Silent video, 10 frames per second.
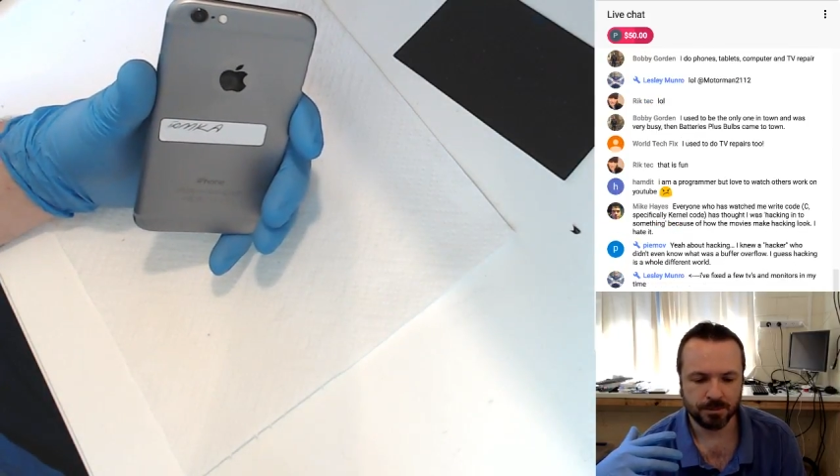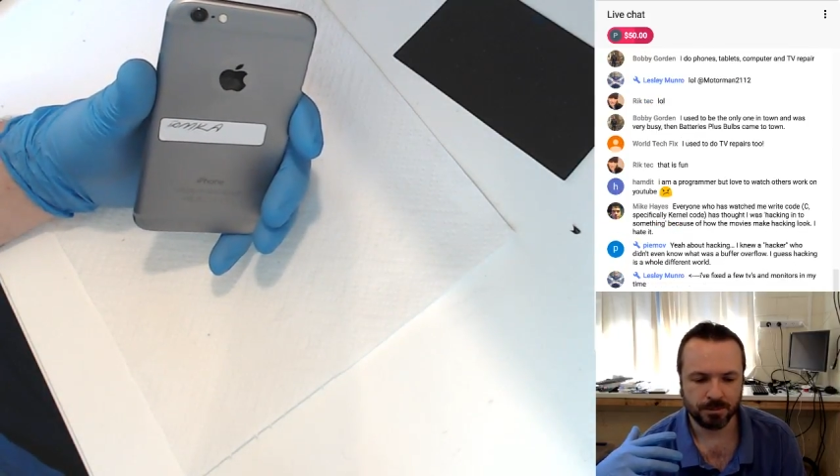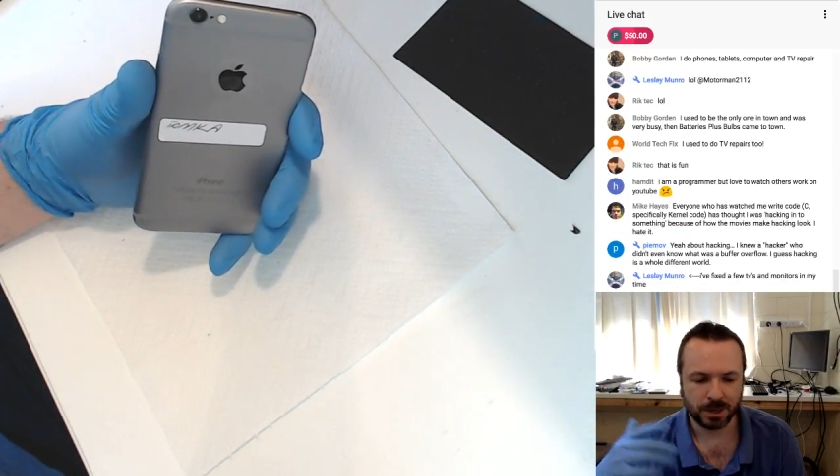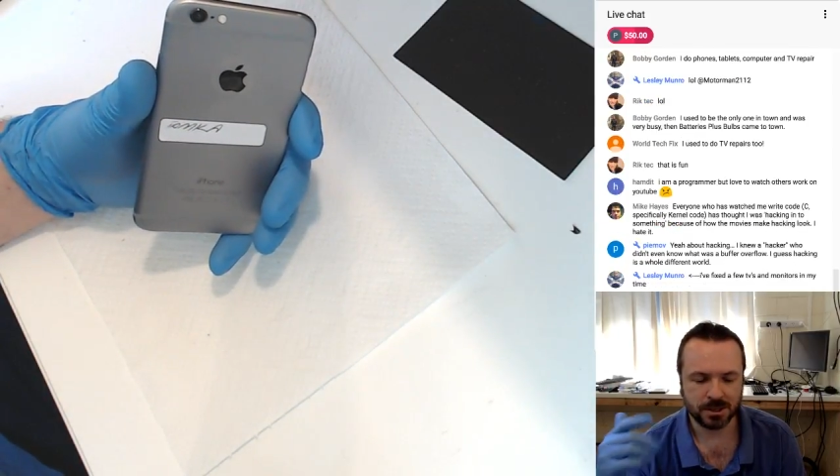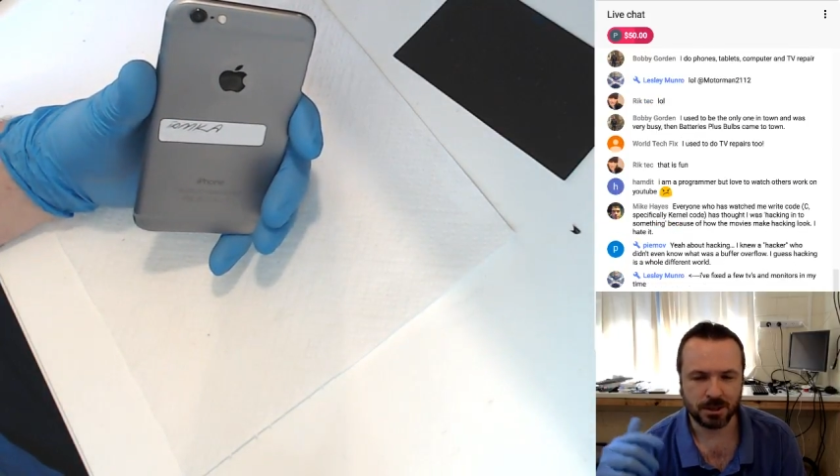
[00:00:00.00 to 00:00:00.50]

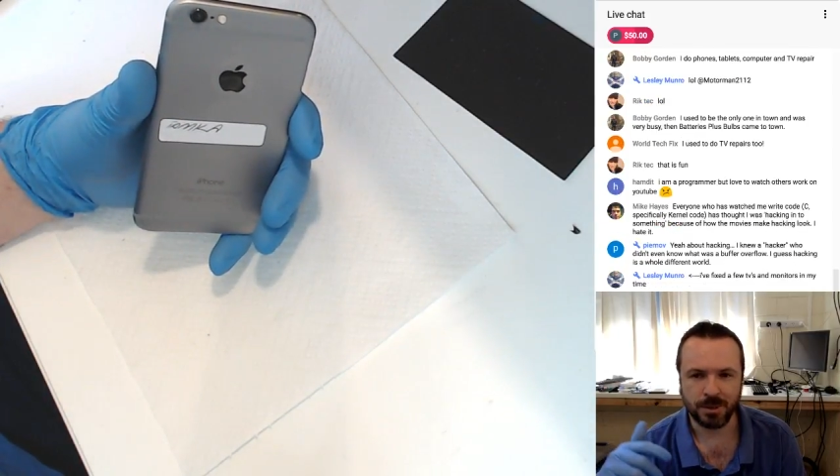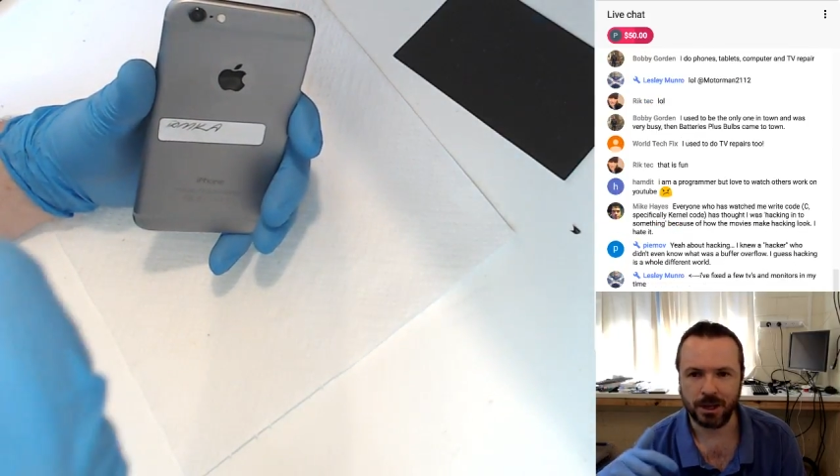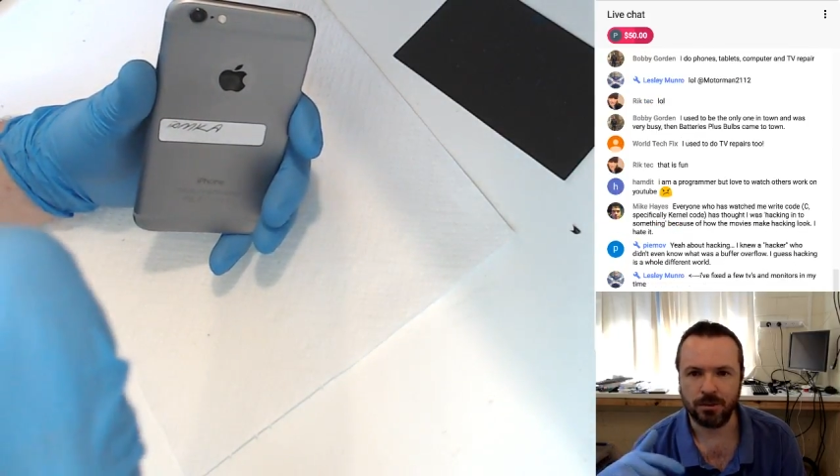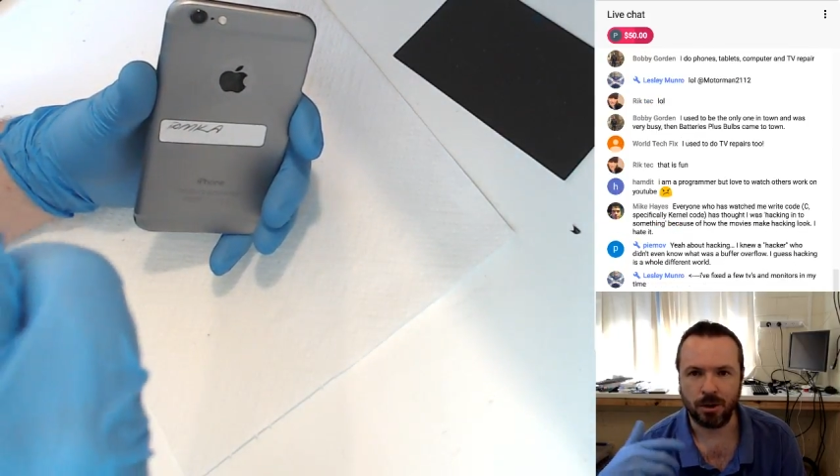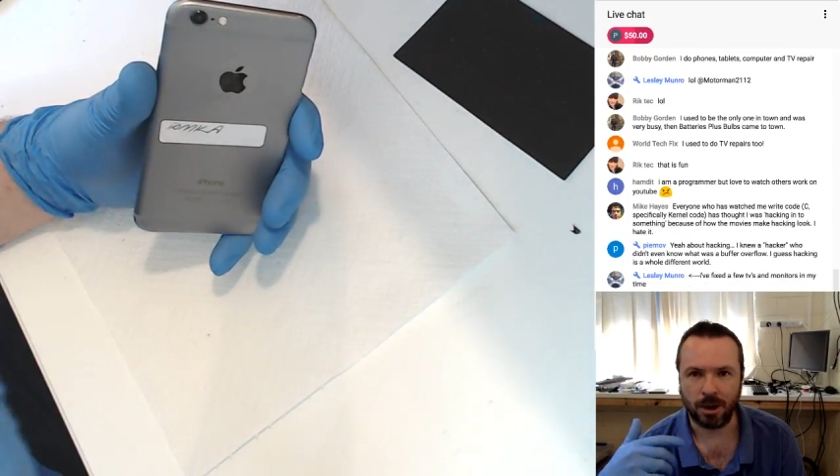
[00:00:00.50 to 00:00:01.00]
basically
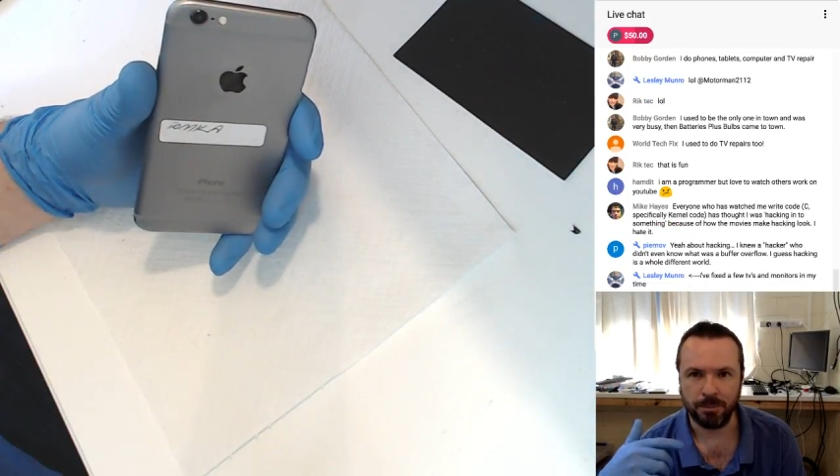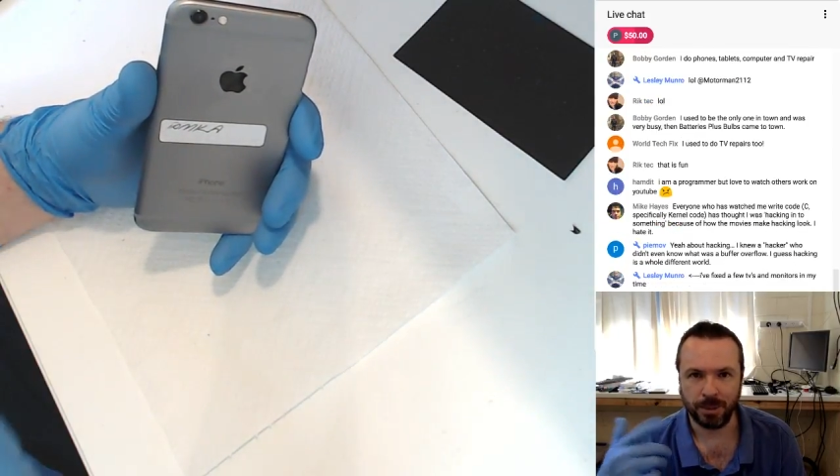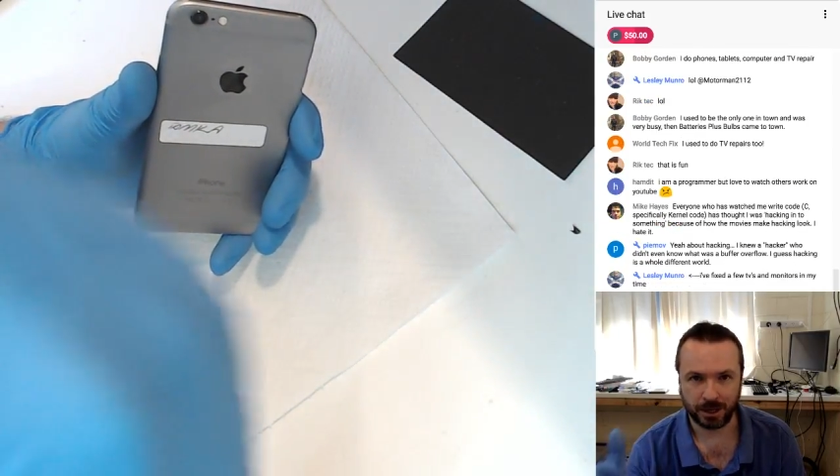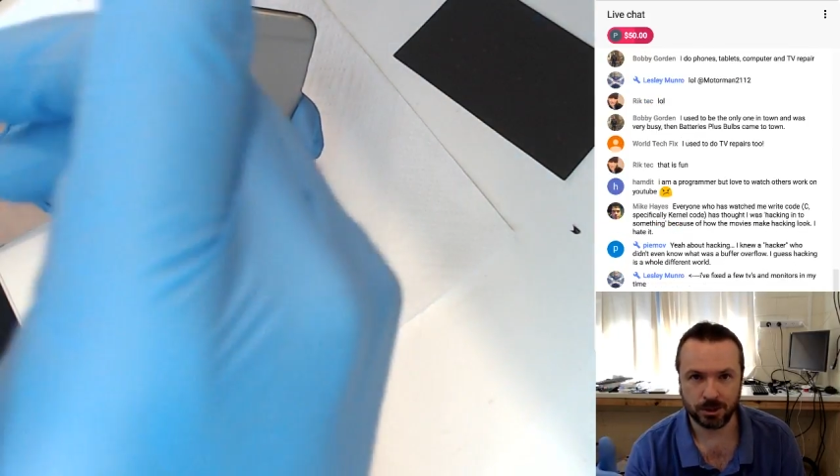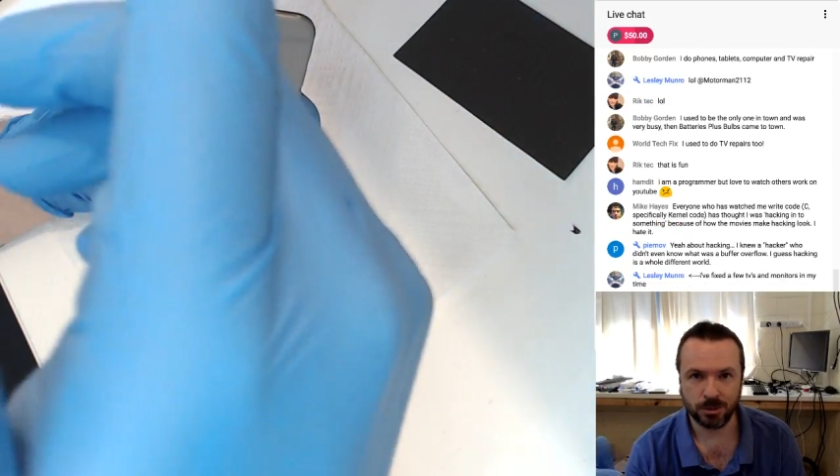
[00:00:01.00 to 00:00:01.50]
make it write
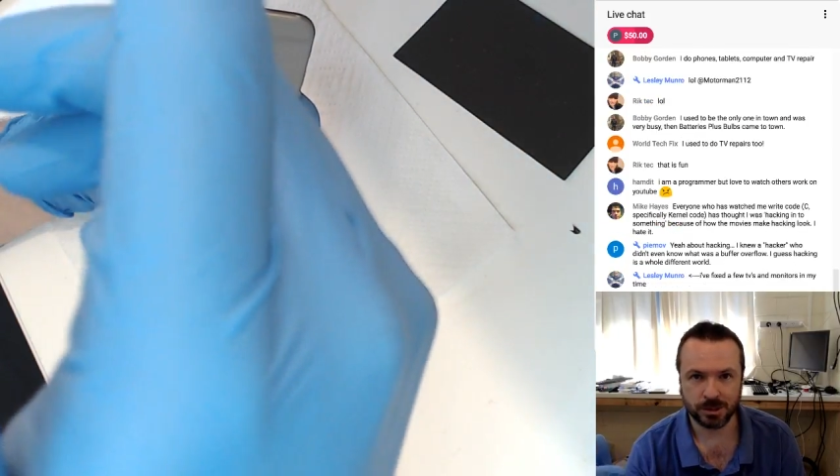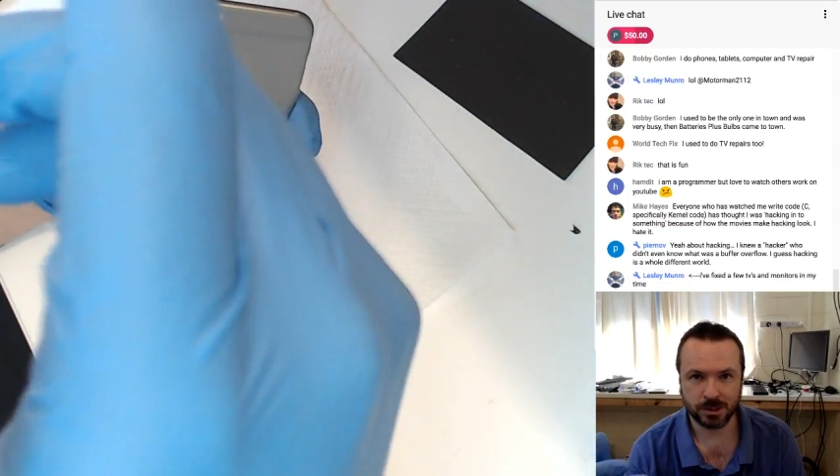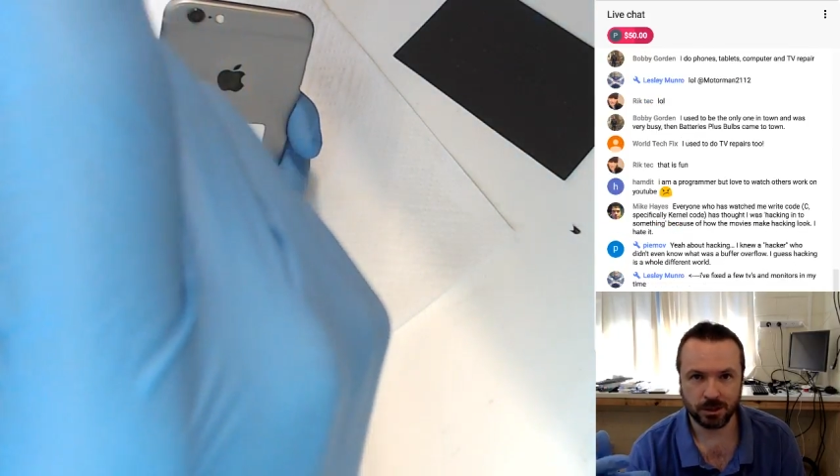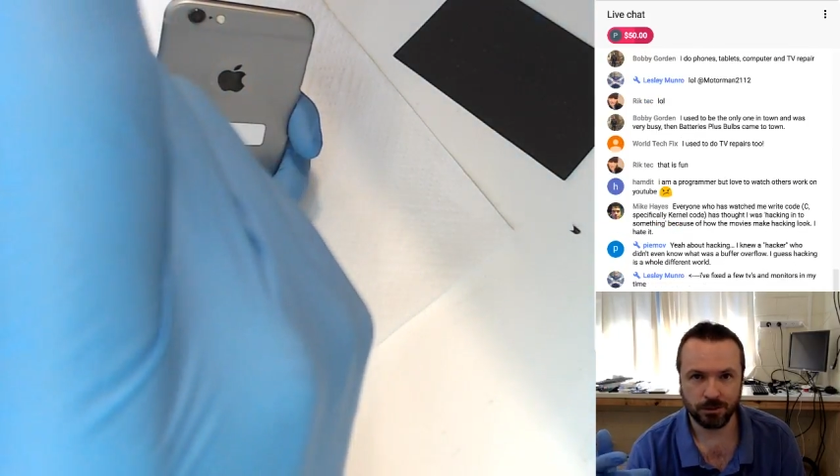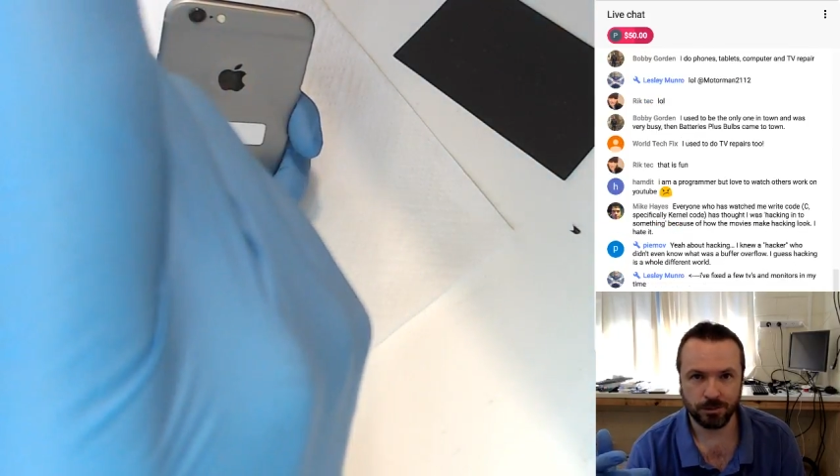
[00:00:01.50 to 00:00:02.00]
back to
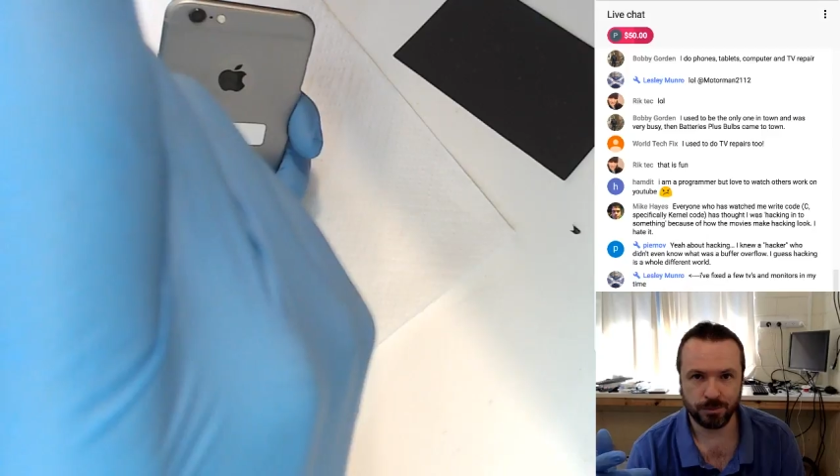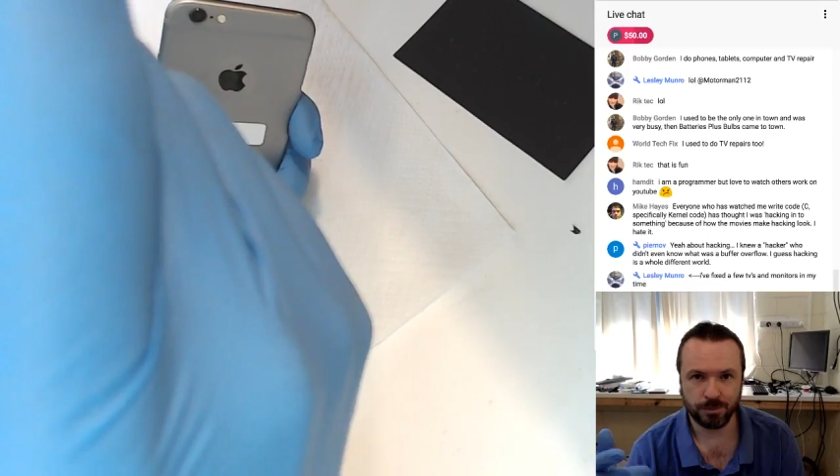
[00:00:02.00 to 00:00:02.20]
itself.